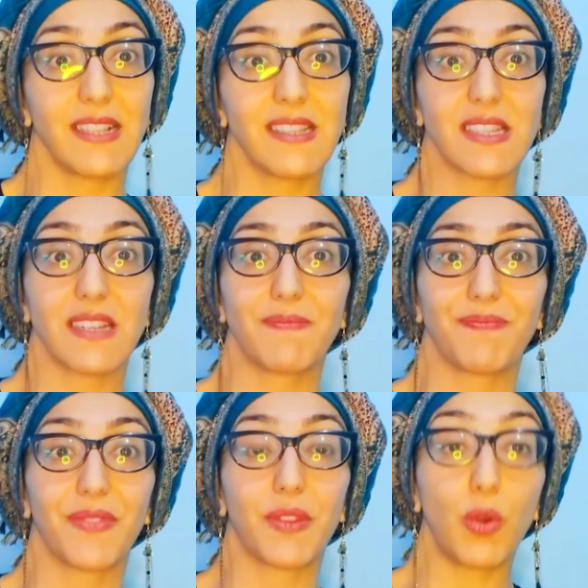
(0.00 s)

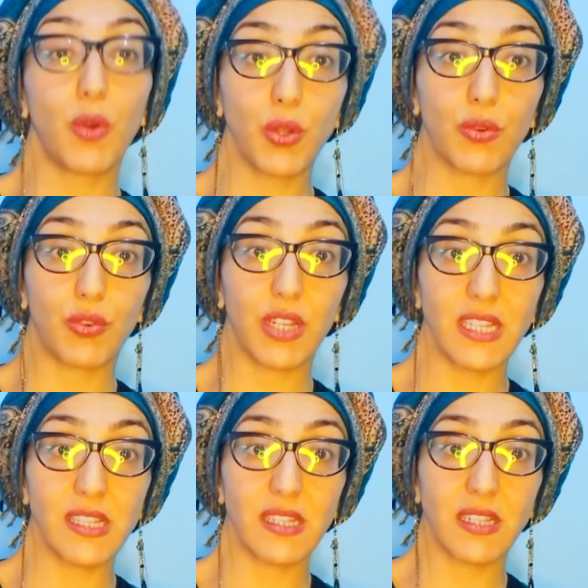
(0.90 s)
And the more you
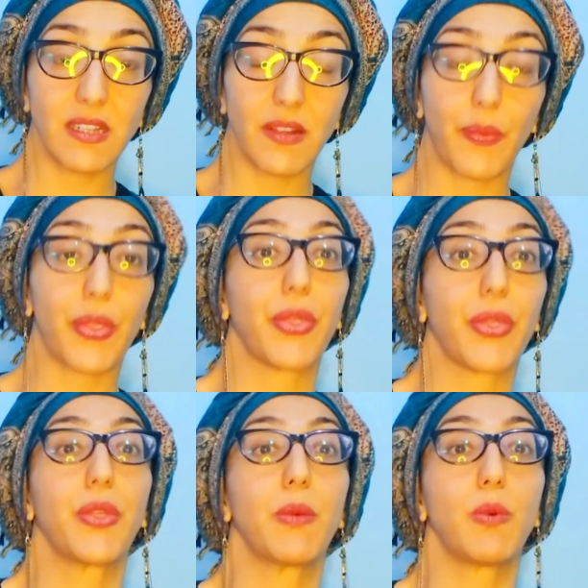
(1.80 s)
read,
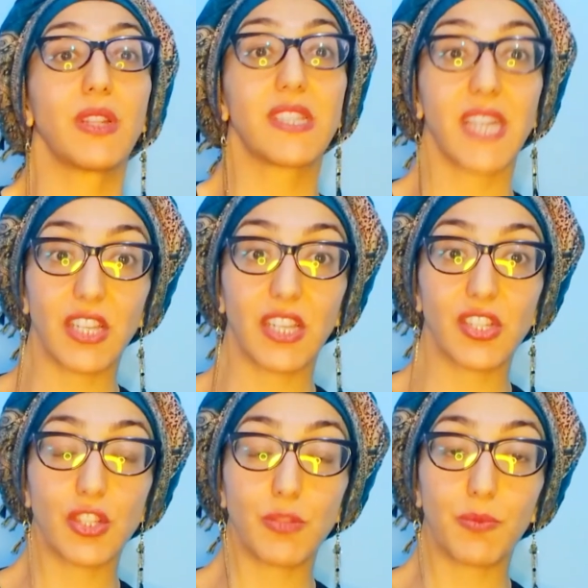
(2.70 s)
the more
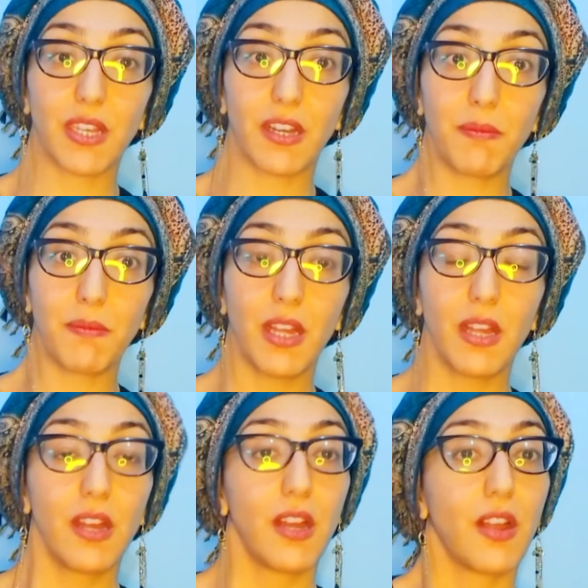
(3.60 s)
intelligent you
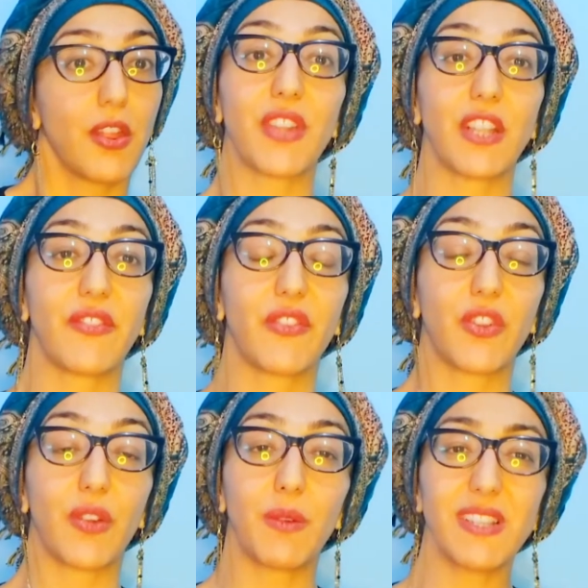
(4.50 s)
become. We've come to the
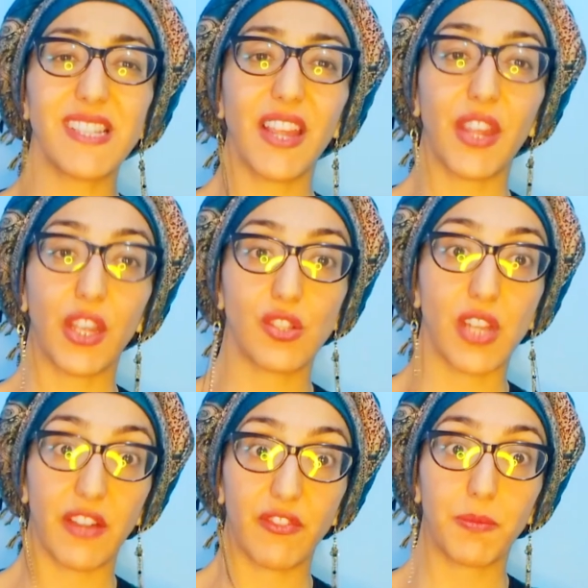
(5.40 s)
end of the video and I want to say
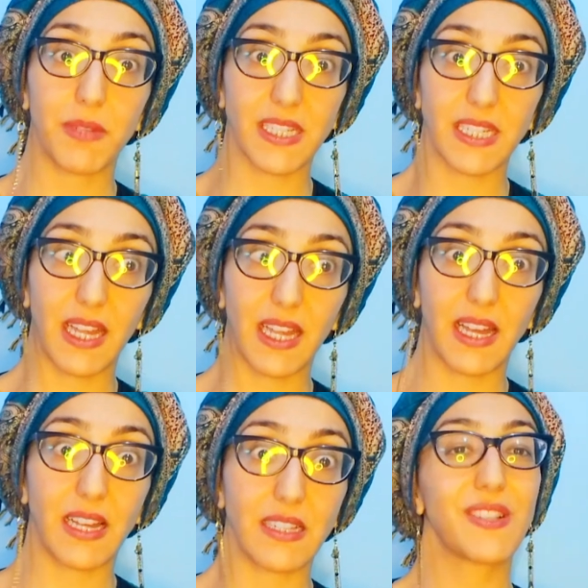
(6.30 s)
thank you to
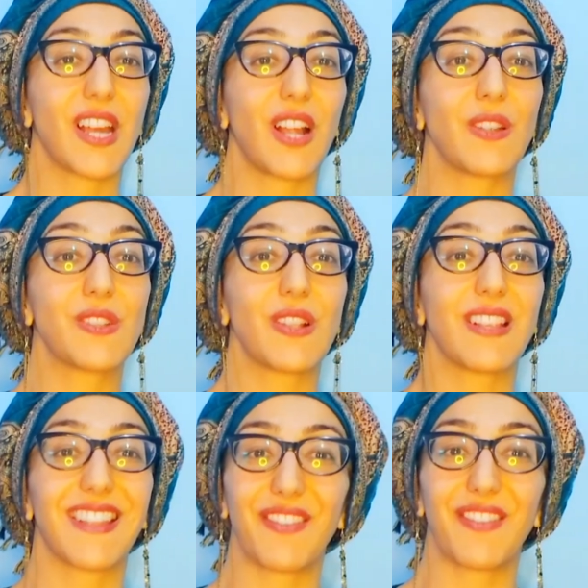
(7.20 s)
everybody. I want to say hello
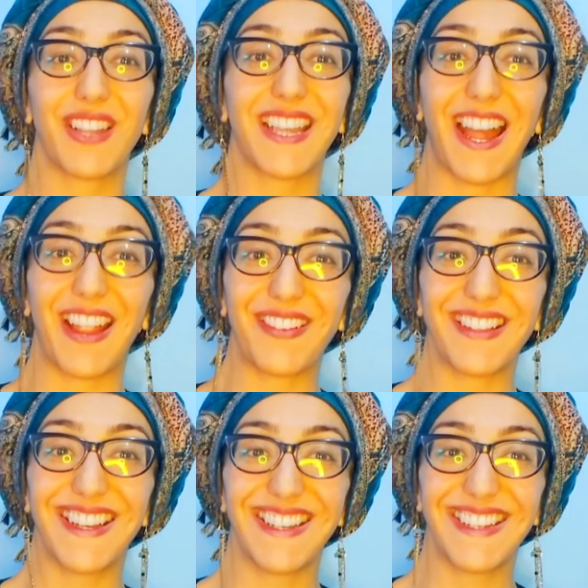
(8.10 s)
to the lovely
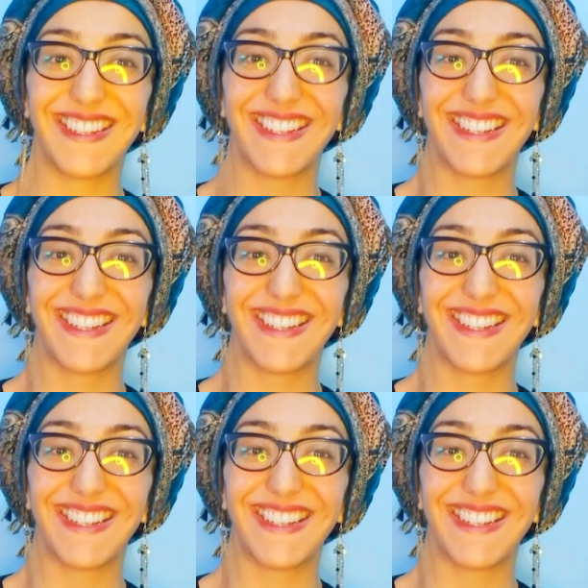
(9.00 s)
Carol